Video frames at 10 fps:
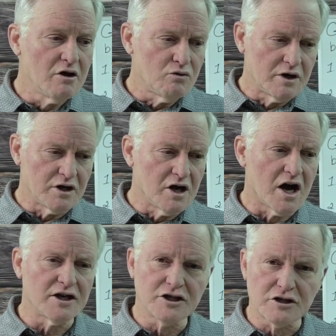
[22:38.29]
When
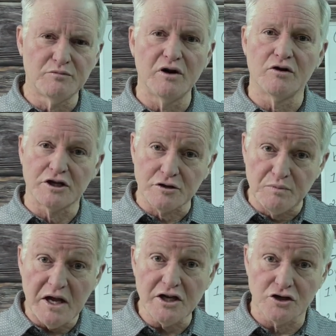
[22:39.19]
God's Spirit
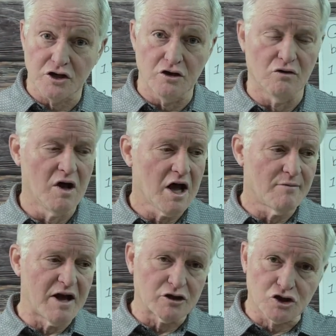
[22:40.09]
speaks to you
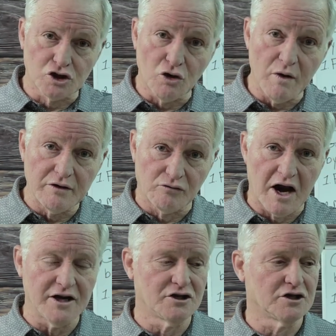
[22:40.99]
about sowing
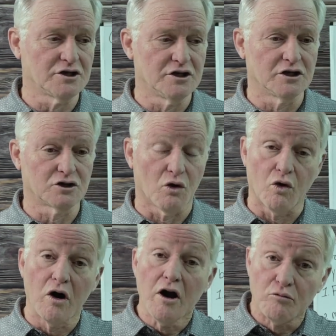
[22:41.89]
righteousness
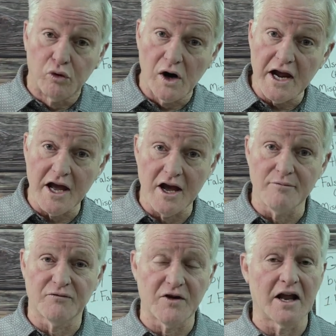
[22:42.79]
or breaking
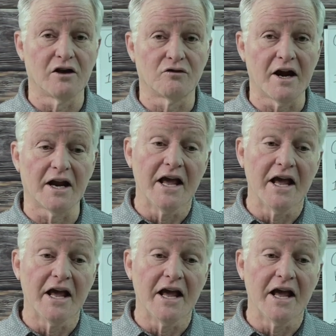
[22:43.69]
up fallow ground,